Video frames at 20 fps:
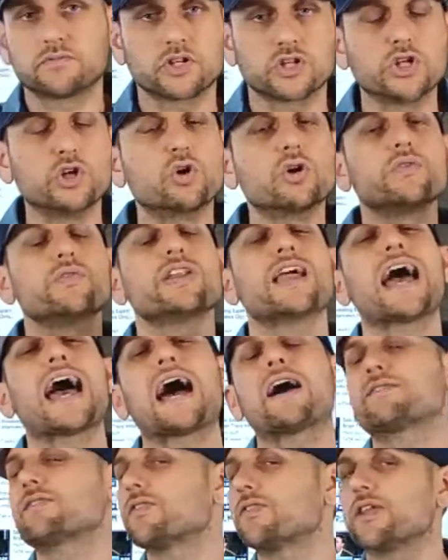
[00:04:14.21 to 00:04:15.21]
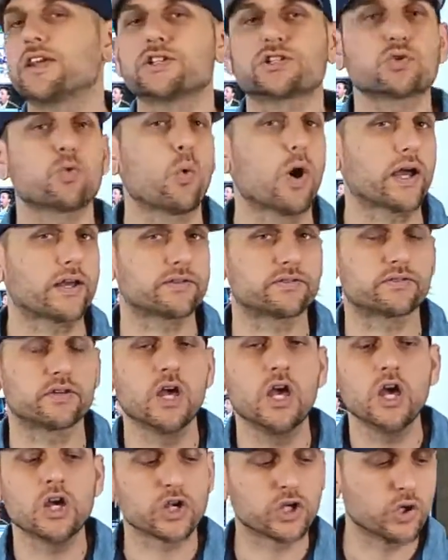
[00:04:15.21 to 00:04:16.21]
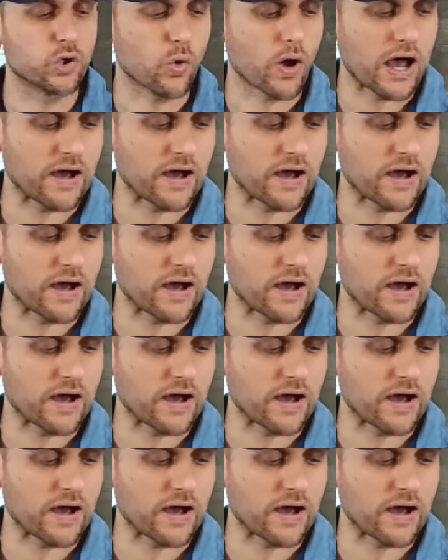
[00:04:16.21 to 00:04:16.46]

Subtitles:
You don't even have to think twice. You don't